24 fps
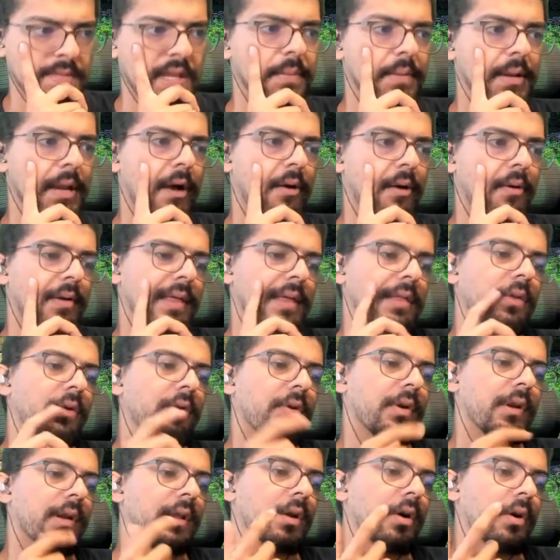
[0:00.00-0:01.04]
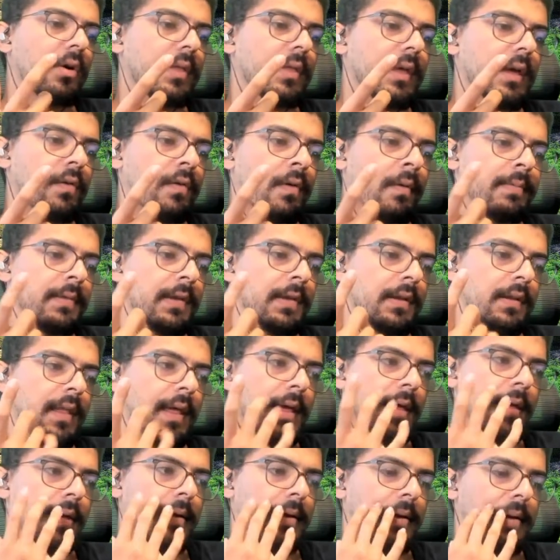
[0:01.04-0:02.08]
Yeah, I mean, how are they loaded in? Are they encrypted?
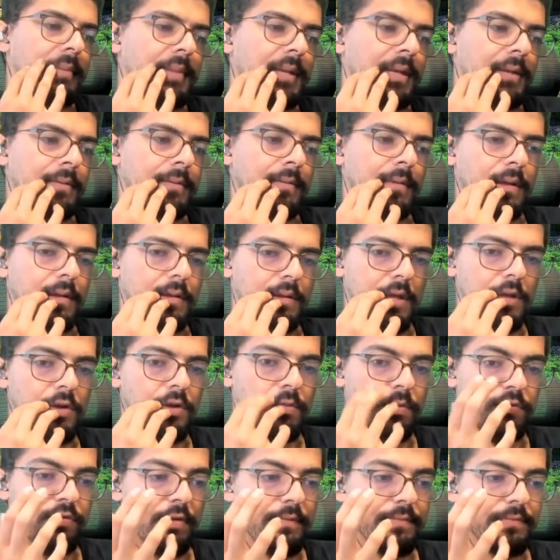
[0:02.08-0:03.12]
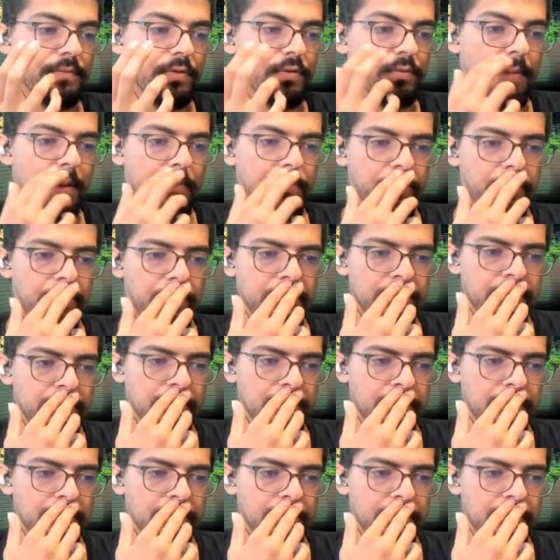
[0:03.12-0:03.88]
Can you retrieve them through memory?